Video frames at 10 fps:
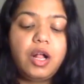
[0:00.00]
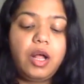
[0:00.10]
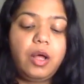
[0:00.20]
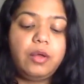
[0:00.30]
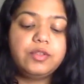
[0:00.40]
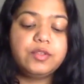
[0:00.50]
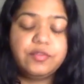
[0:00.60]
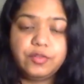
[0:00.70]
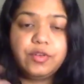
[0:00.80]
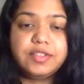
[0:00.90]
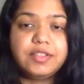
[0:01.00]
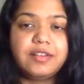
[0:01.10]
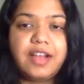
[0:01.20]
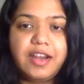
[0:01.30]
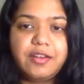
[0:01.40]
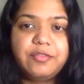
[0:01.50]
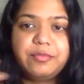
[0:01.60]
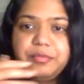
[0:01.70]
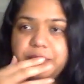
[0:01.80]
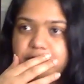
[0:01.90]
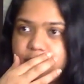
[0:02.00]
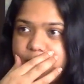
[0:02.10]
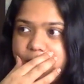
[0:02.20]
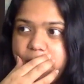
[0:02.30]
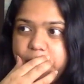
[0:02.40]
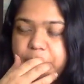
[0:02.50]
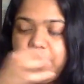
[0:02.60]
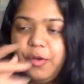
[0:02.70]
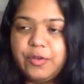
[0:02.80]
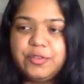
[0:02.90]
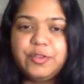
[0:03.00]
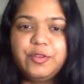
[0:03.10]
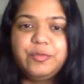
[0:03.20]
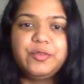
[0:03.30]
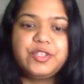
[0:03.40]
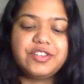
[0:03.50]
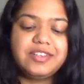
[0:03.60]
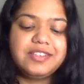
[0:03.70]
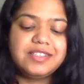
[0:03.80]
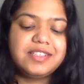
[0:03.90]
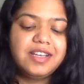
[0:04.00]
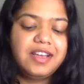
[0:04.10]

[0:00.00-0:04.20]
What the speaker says: So if you're the kind of, if you are belong to the group which is